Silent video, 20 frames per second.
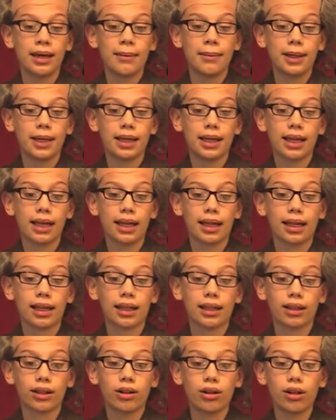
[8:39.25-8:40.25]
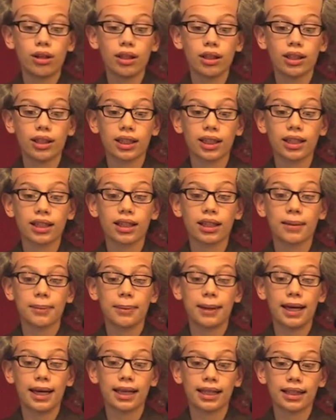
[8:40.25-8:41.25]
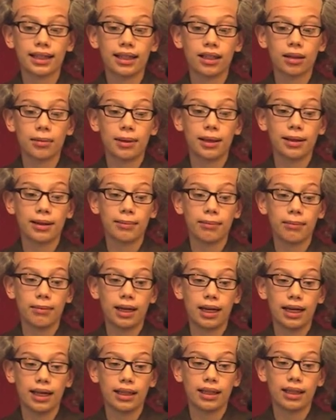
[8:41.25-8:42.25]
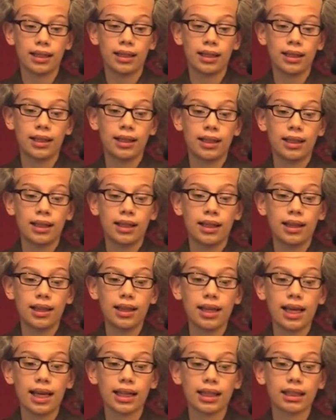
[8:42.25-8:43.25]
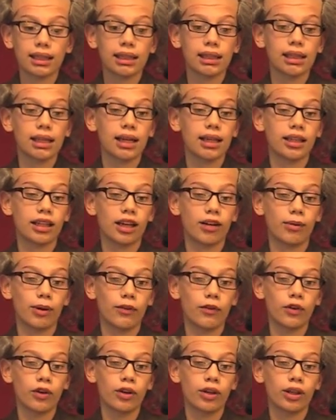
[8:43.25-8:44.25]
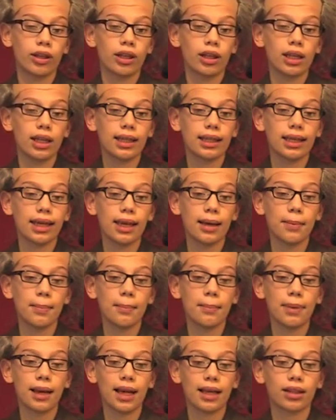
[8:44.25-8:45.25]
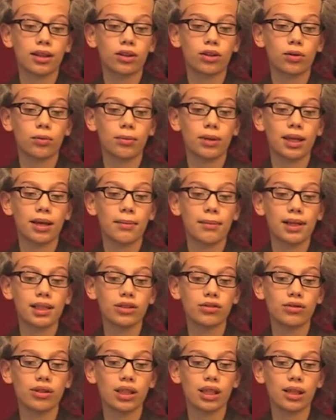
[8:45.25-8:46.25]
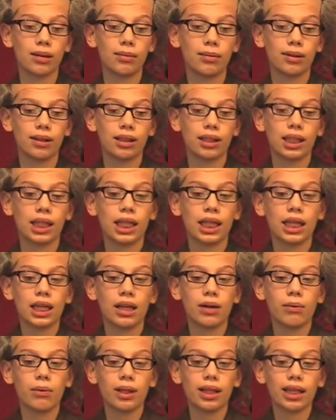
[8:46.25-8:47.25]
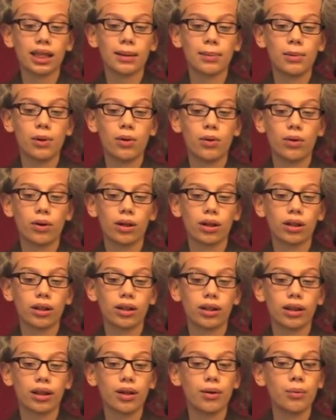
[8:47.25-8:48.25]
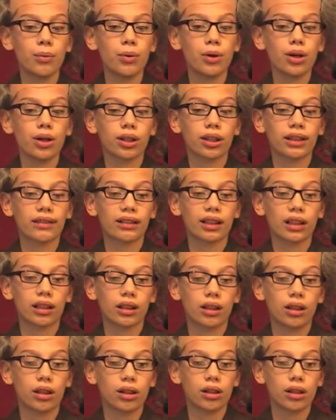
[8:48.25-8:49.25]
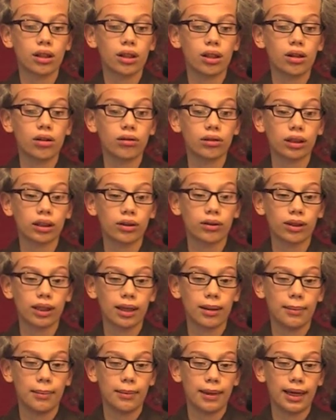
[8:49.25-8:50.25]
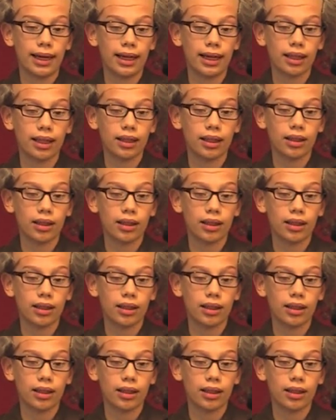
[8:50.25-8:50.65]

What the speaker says: but it has long since passed out of my mind. Last night, however, it came back to me in my dream, and what is more, the words of the song also came back.